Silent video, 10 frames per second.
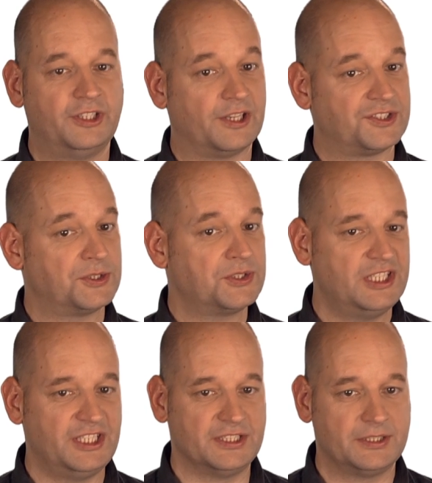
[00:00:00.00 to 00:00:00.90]
does not
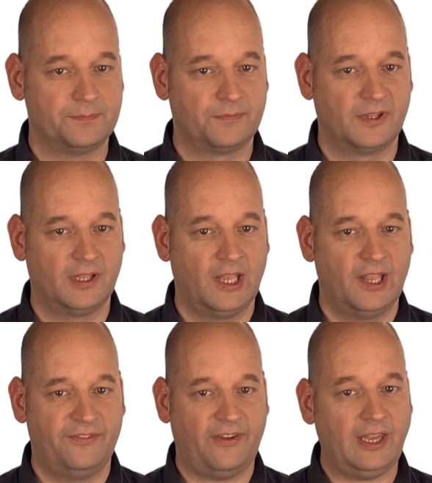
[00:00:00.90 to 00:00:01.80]
need it.
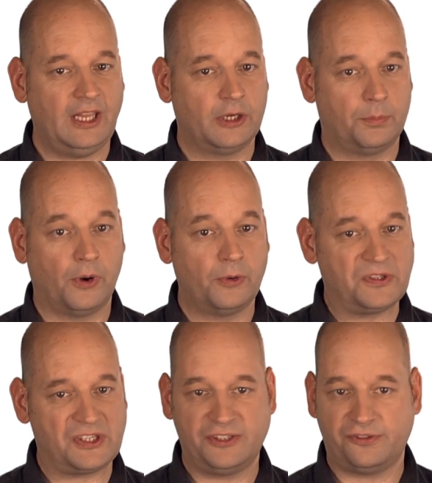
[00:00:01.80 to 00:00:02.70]
Feigning
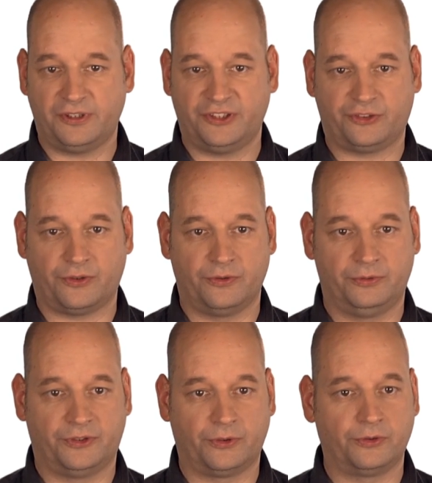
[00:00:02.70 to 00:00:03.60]
opposed interests on the
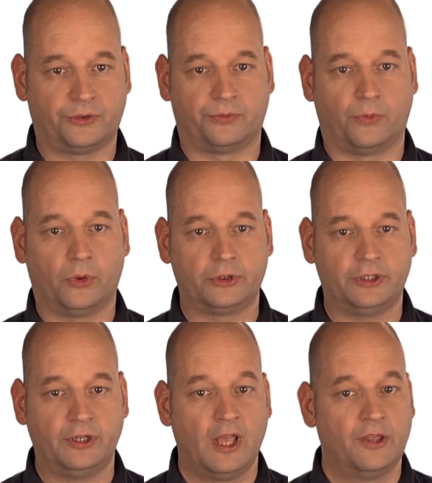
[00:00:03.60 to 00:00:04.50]
resource of
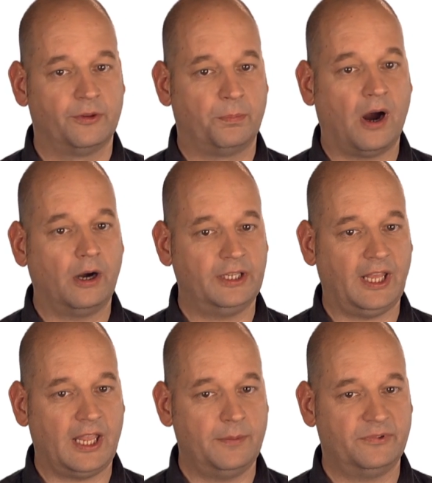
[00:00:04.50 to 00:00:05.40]
water, the party
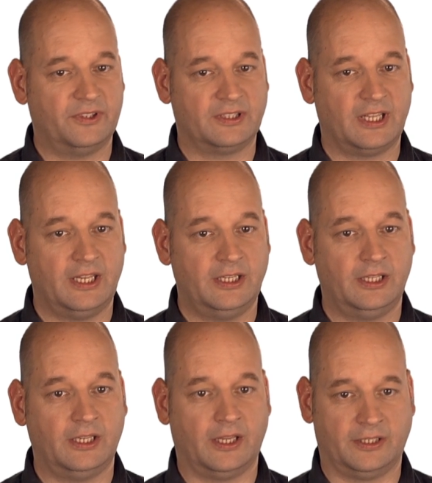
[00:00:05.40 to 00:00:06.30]
aims at
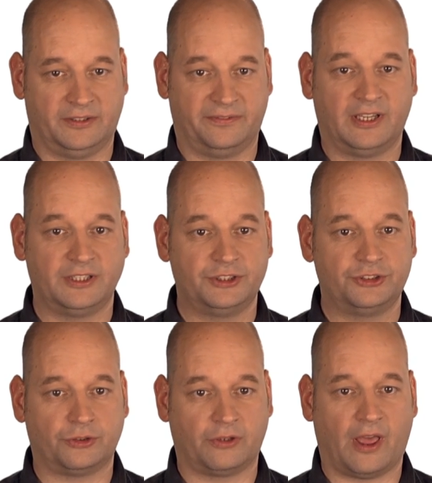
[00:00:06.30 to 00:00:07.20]
gaining an
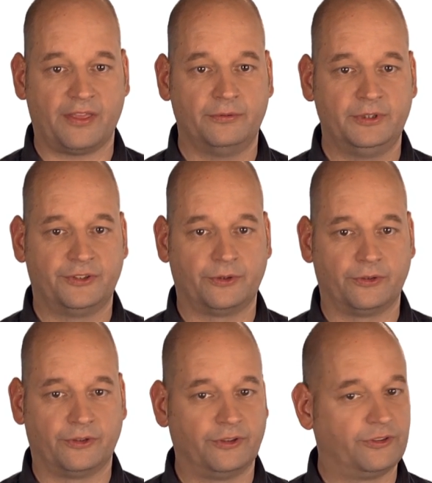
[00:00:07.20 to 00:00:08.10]
advantage on other
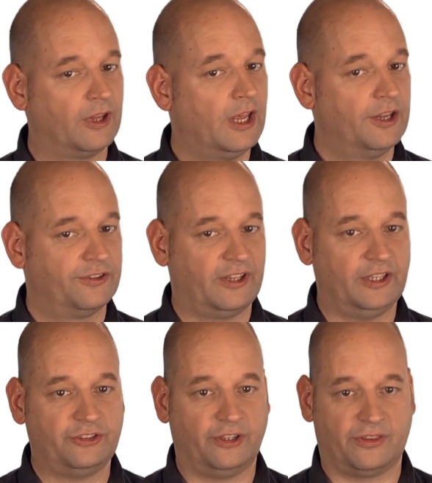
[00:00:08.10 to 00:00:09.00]
resources,
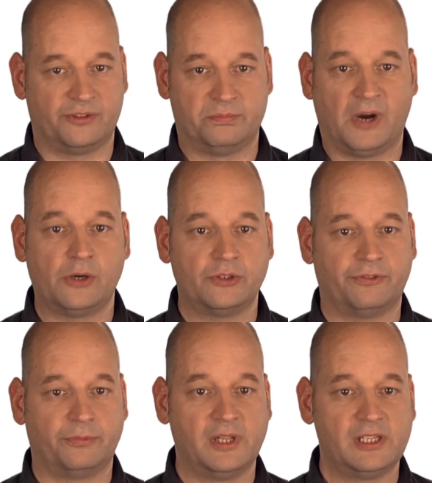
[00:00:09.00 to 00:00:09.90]
such as the amount
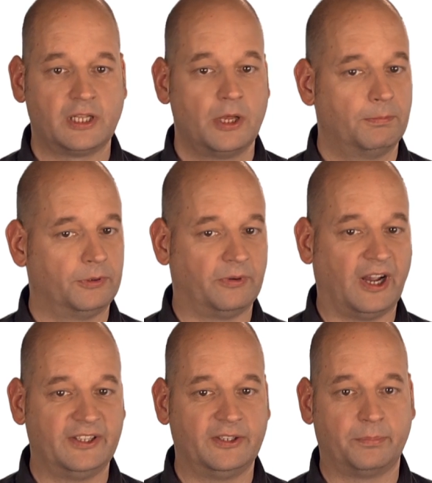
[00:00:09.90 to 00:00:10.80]
of milk
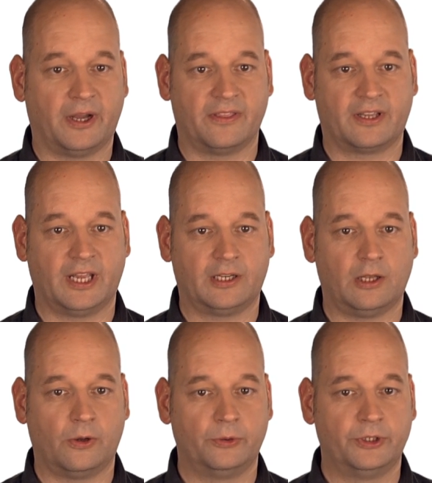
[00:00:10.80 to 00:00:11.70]
provided by the
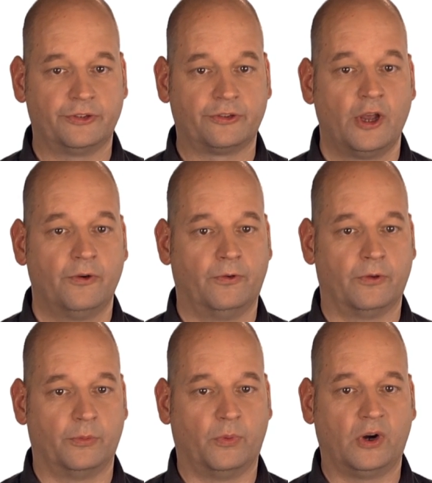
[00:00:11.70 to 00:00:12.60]
cattle owners for
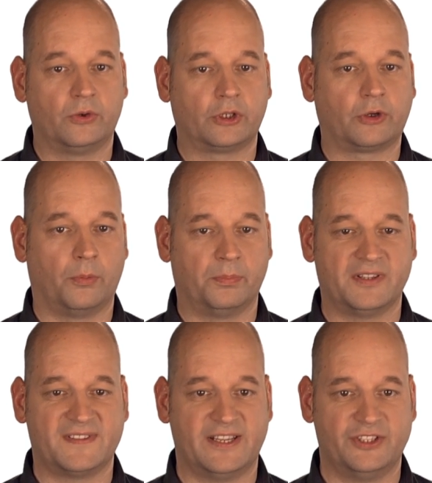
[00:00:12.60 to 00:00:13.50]
the water
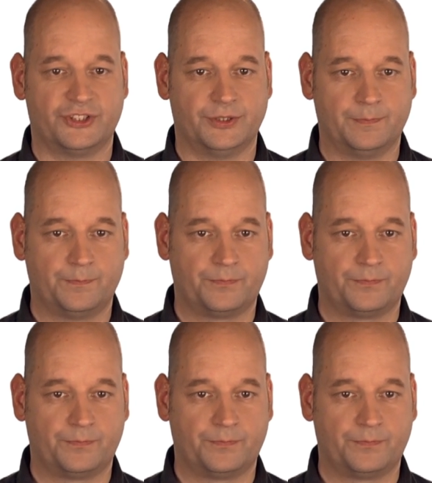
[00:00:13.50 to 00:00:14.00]
compensation.